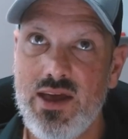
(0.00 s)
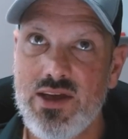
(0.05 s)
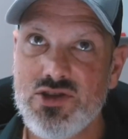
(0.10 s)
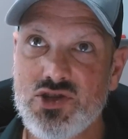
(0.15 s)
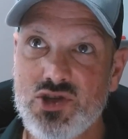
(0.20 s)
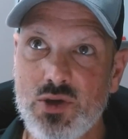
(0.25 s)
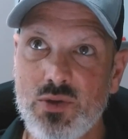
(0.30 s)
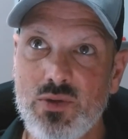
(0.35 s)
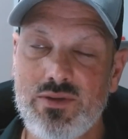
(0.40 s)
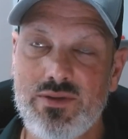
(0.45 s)

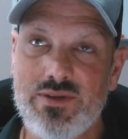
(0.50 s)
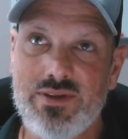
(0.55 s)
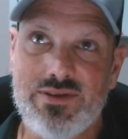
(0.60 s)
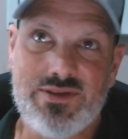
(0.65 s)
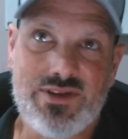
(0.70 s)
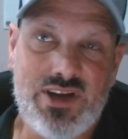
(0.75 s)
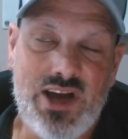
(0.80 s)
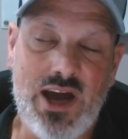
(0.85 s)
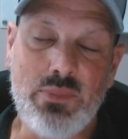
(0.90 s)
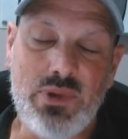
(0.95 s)
so a
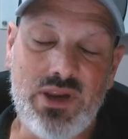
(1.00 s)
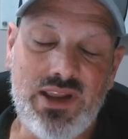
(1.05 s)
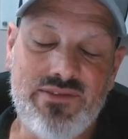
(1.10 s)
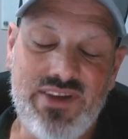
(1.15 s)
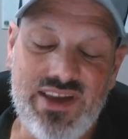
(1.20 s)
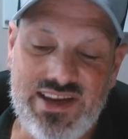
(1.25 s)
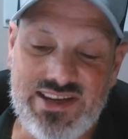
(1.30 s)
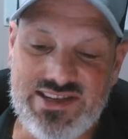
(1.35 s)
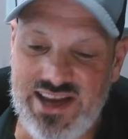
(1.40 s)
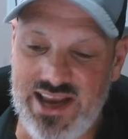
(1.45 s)
couple
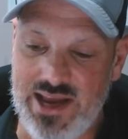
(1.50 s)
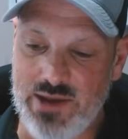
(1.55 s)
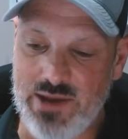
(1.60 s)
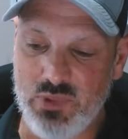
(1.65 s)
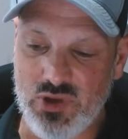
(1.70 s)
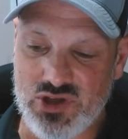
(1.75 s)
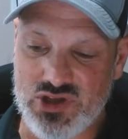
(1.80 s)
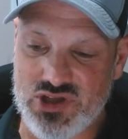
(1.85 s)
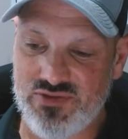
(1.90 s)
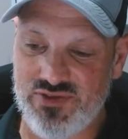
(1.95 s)
of
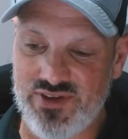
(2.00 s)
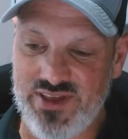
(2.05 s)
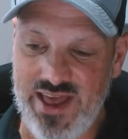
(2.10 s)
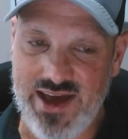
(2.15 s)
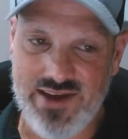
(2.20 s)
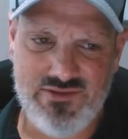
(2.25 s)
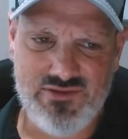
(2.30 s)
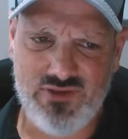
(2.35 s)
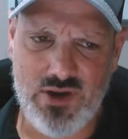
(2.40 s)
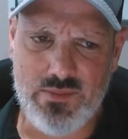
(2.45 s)
examples for
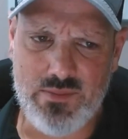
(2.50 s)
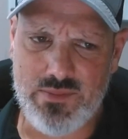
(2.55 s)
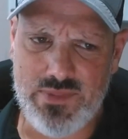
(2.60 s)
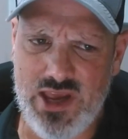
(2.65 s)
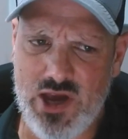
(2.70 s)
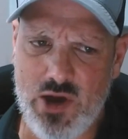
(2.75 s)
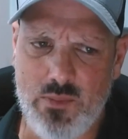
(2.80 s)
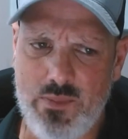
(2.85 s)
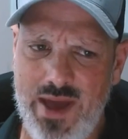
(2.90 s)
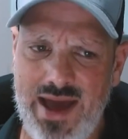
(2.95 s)
that from,
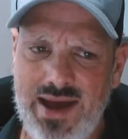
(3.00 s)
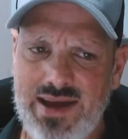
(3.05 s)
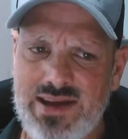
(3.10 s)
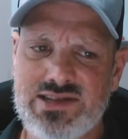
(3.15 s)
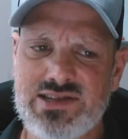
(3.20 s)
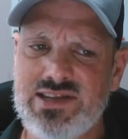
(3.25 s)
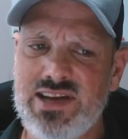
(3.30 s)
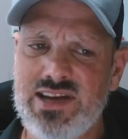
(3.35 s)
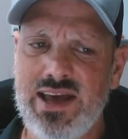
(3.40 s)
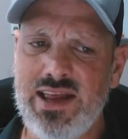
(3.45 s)

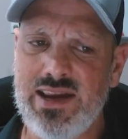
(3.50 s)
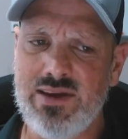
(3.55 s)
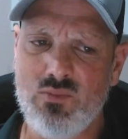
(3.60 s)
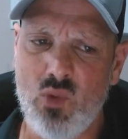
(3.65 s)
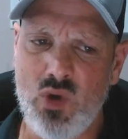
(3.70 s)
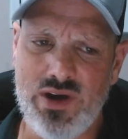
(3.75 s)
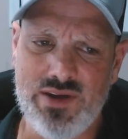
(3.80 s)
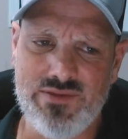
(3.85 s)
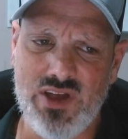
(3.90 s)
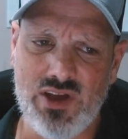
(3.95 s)
Pakistan,
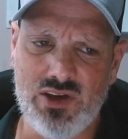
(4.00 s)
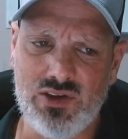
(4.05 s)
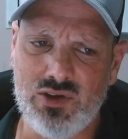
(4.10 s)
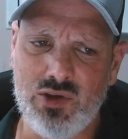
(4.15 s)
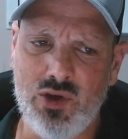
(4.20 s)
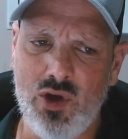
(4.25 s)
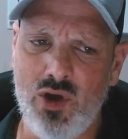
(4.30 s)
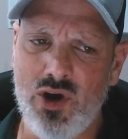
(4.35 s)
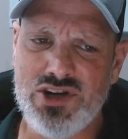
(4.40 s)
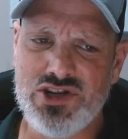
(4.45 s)
one of the
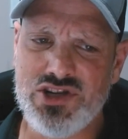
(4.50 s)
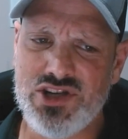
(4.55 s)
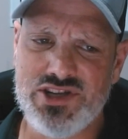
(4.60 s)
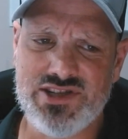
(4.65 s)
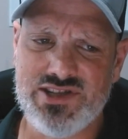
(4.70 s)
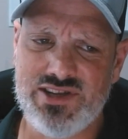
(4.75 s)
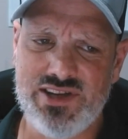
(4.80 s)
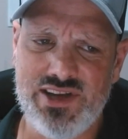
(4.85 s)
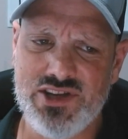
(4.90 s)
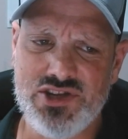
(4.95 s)

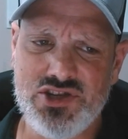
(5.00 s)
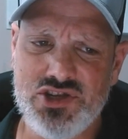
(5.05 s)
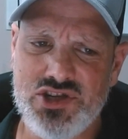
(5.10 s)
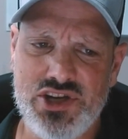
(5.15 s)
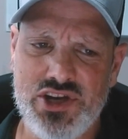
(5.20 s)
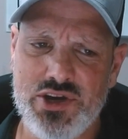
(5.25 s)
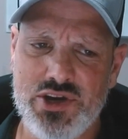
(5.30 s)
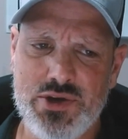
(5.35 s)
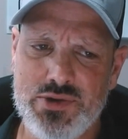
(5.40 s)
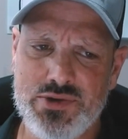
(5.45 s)
largest
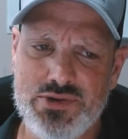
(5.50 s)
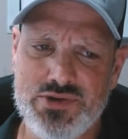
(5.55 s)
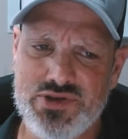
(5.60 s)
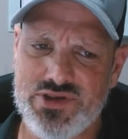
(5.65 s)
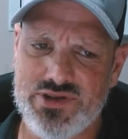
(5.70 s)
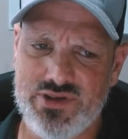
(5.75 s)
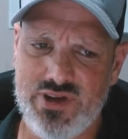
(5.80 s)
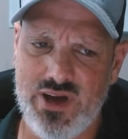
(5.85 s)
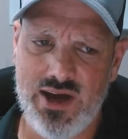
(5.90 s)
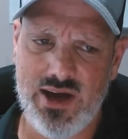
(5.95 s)

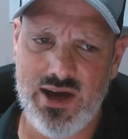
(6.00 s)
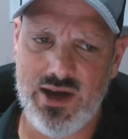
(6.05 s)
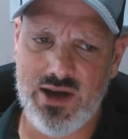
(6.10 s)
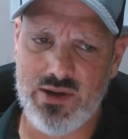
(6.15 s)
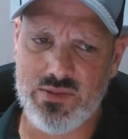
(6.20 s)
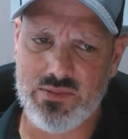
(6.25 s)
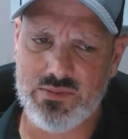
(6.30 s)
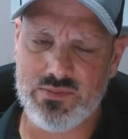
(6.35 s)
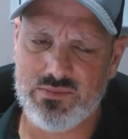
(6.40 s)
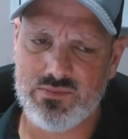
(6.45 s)
NGOs
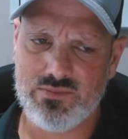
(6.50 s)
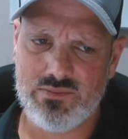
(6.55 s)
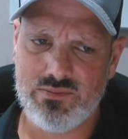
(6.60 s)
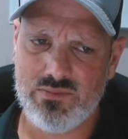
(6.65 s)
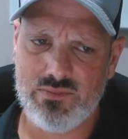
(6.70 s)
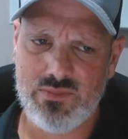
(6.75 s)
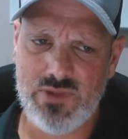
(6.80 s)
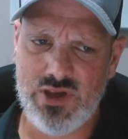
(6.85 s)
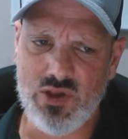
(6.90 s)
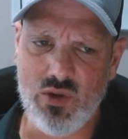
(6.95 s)

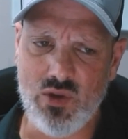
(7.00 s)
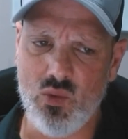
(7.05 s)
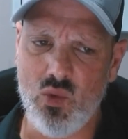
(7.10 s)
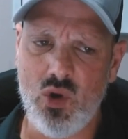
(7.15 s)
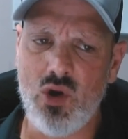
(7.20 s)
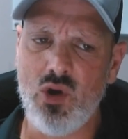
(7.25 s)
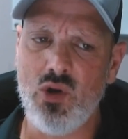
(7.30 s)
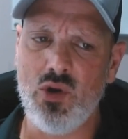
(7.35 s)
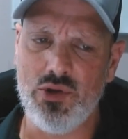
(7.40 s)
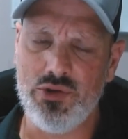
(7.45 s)
in the
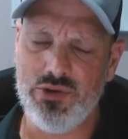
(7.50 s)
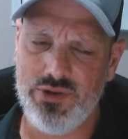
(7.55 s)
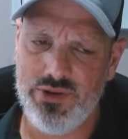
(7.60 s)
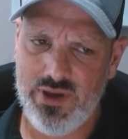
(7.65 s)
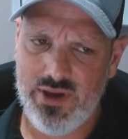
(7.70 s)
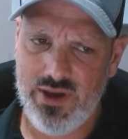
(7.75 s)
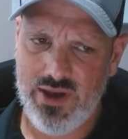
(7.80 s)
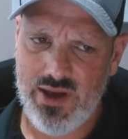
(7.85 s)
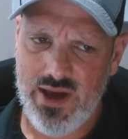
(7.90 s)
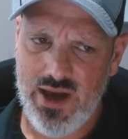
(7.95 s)
world,
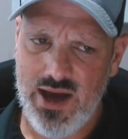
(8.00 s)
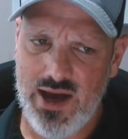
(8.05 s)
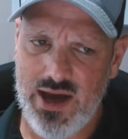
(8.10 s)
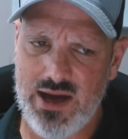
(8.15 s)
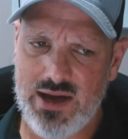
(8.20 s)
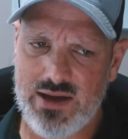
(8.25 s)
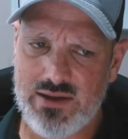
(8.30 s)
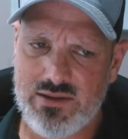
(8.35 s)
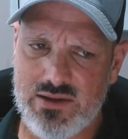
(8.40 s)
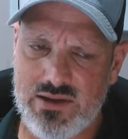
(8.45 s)

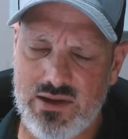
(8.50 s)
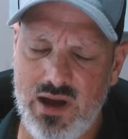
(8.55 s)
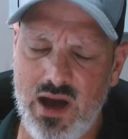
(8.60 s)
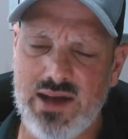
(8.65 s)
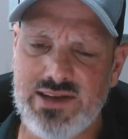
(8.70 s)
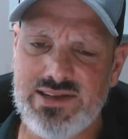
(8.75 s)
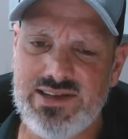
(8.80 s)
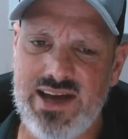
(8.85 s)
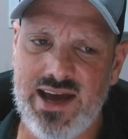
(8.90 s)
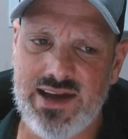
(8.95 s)

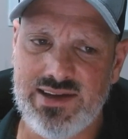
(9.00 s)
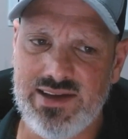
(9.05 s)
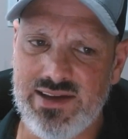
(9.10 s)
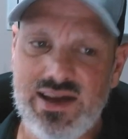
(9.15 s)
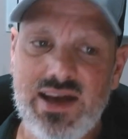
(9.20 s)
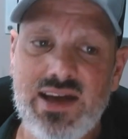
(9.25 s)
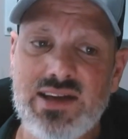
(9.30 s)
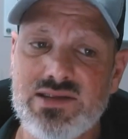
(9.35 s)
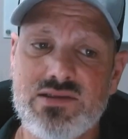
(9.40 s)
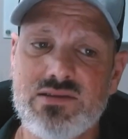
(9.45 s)
contacted
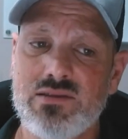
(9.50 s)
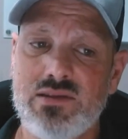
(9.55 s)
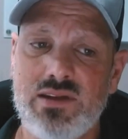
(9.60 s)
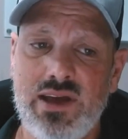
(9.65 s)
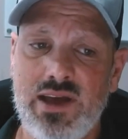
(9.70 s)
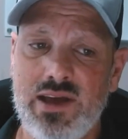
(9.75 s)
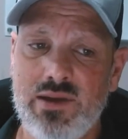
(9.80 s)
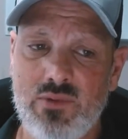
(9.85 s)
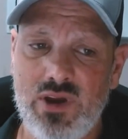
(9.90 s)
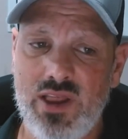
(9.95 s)
us
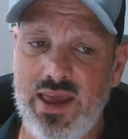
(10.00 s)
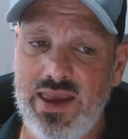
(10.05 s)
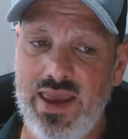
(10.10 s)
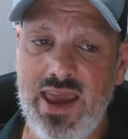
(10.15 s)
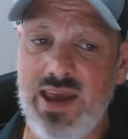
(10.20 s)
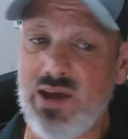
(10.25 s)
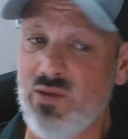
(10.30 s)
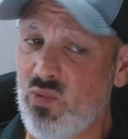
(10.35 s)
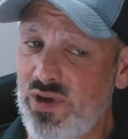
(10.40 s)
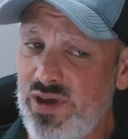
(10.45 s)
and we're like,
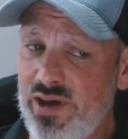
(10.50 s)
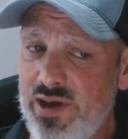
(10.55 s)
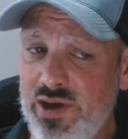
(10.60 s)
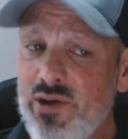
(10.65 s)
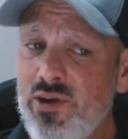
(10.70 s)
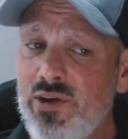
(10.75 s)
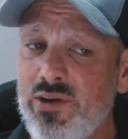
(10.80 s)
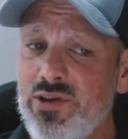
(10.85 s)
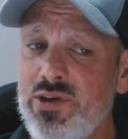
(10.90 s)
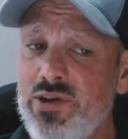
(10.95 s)
hey, we
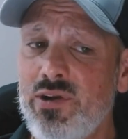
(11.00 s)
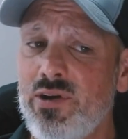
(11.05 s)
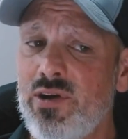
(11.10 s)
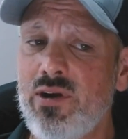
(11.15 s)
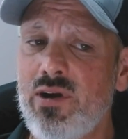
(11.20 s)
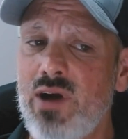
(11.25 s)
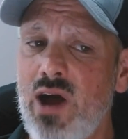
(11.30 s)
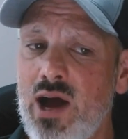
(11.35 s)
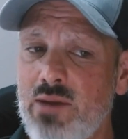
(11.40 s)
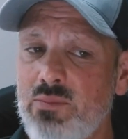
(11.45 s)
hear
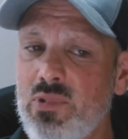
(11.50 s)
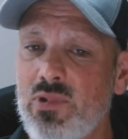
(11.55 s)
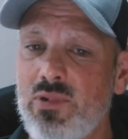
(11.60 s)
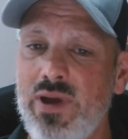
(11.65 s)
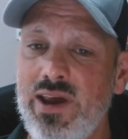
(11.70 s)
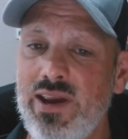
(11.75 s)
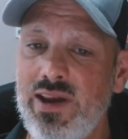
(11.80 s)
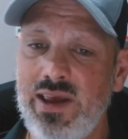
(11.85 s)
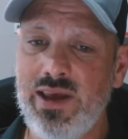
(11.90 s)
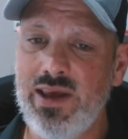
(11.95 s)
you're
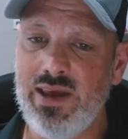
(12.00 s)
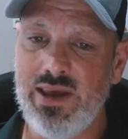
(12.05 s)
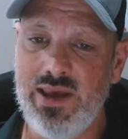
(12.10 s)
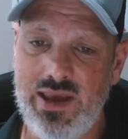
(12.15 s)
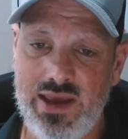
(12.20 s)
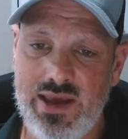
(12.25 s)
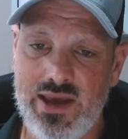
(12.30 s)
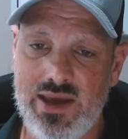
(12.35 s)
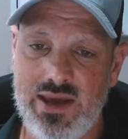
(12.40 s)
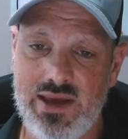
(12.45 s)
operating
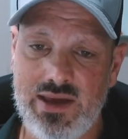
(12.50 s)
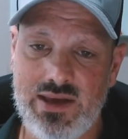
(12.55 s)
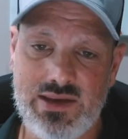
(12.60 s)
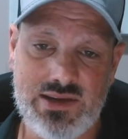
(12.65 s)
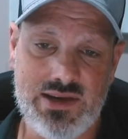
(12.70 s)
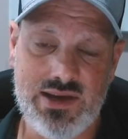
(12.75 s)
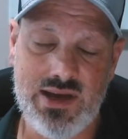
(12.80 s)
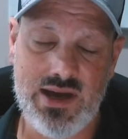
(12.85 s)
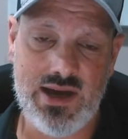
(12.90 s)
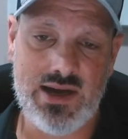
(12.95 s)

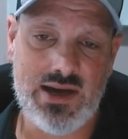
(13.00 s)
in